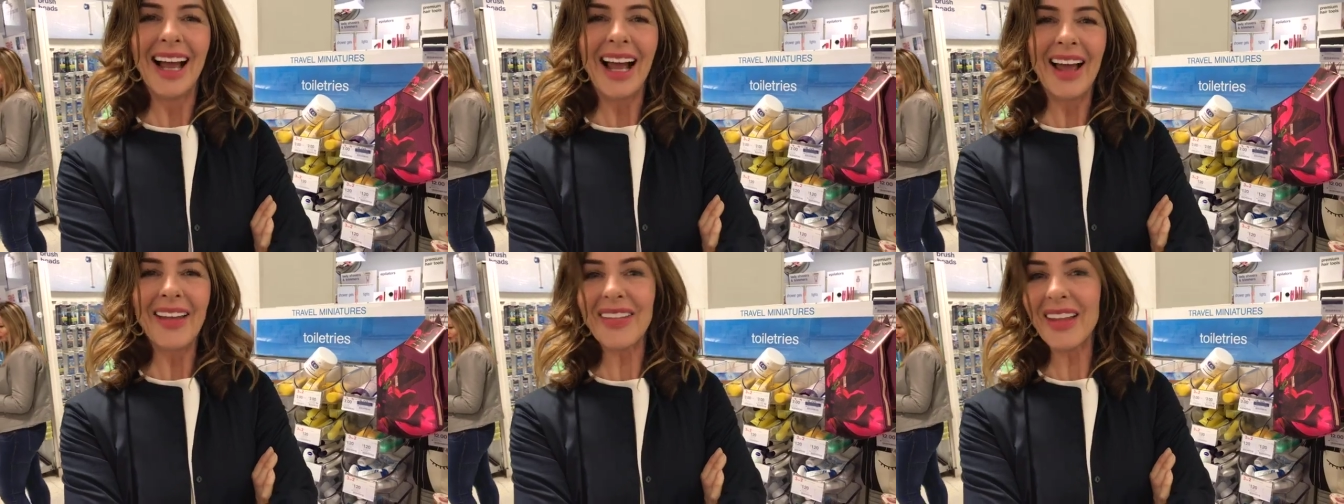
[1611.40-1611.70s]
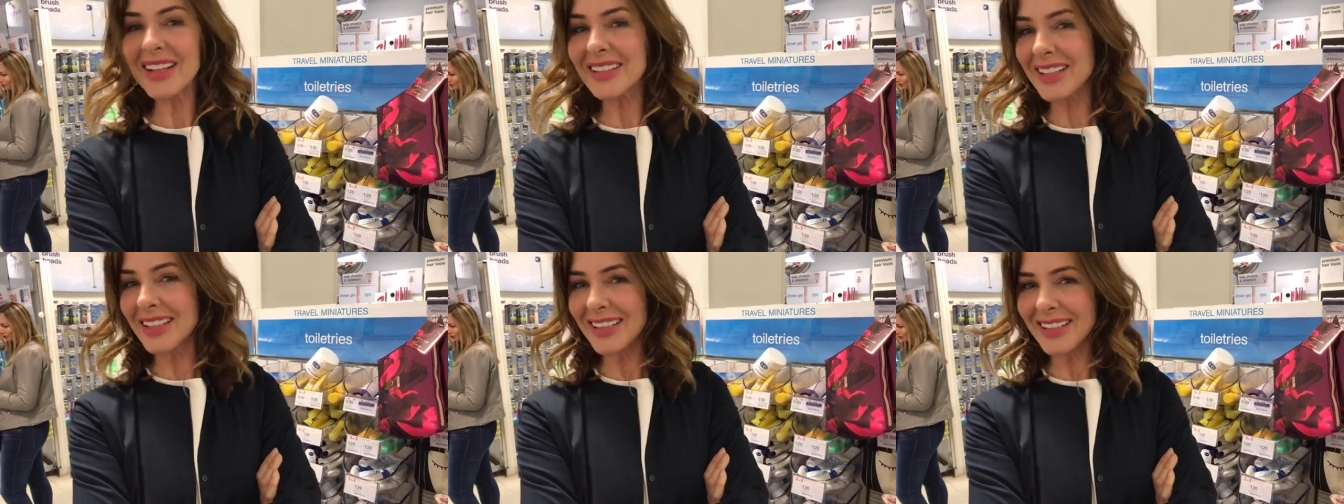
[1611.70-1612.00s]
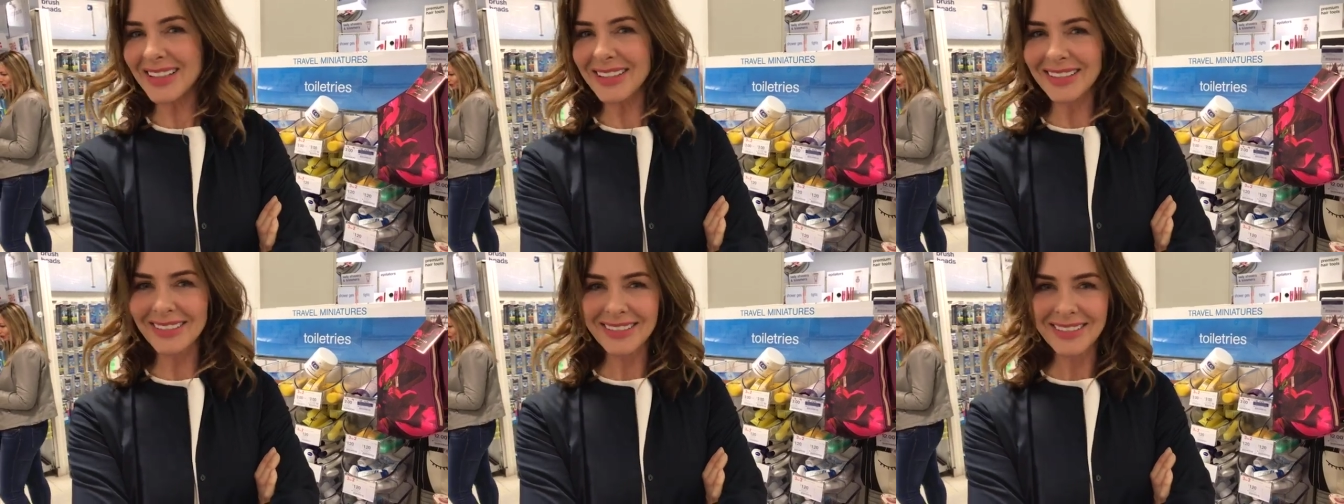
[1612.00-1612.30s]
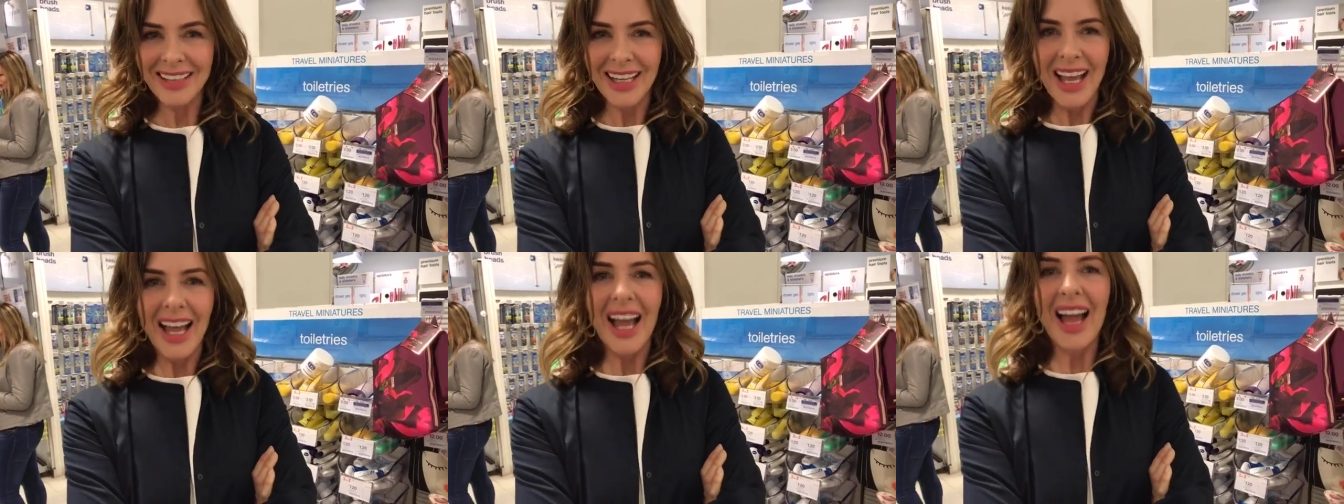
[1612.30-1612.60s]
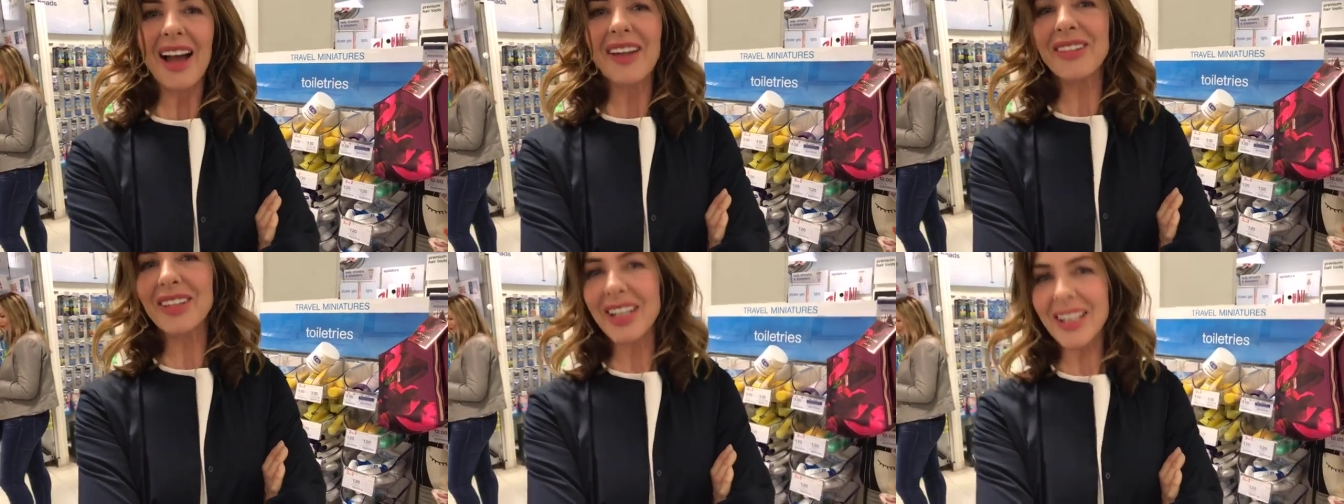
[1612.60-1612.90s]
And that's it.
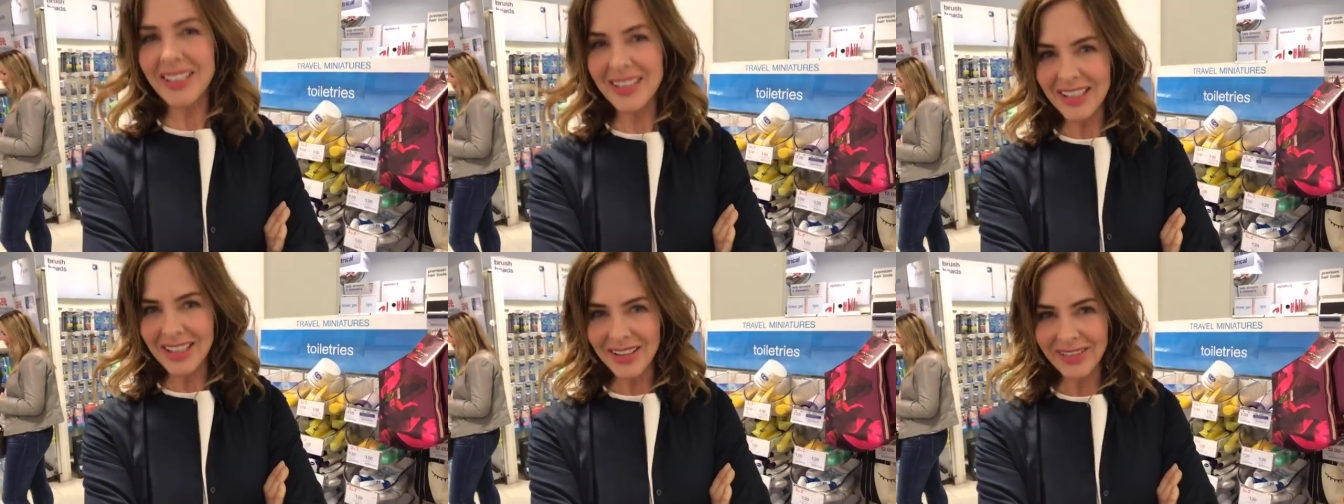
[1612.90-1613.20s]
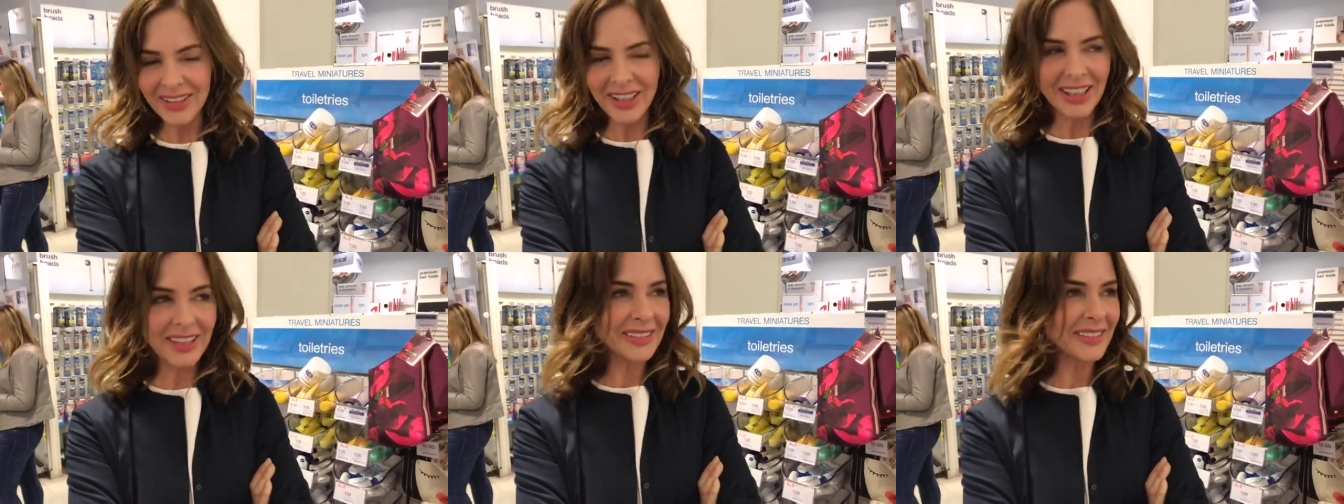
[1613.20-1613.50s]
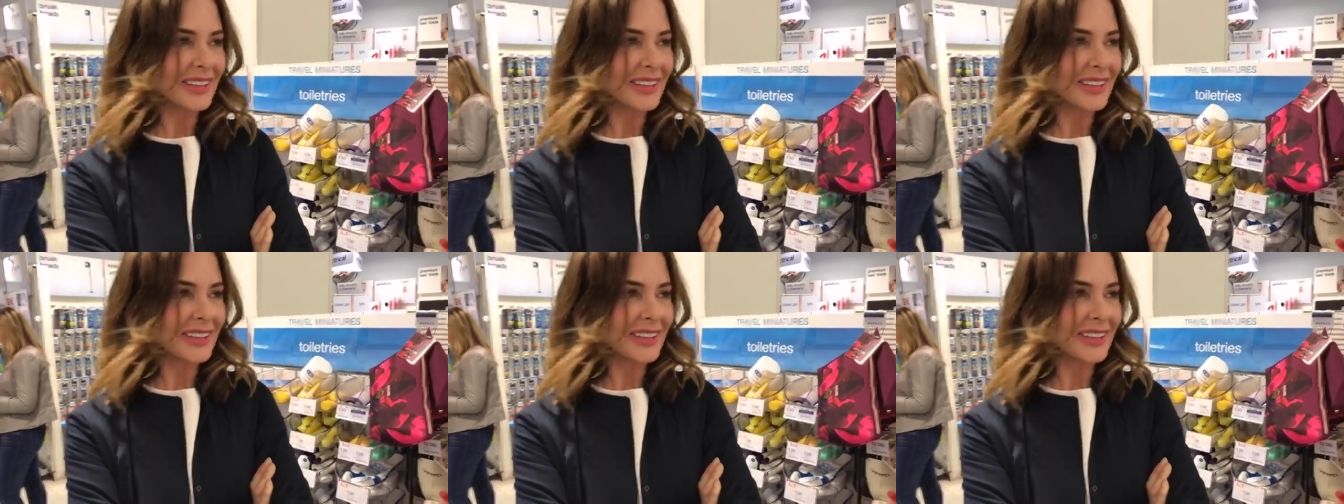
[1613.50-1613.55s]
Have a nice evening.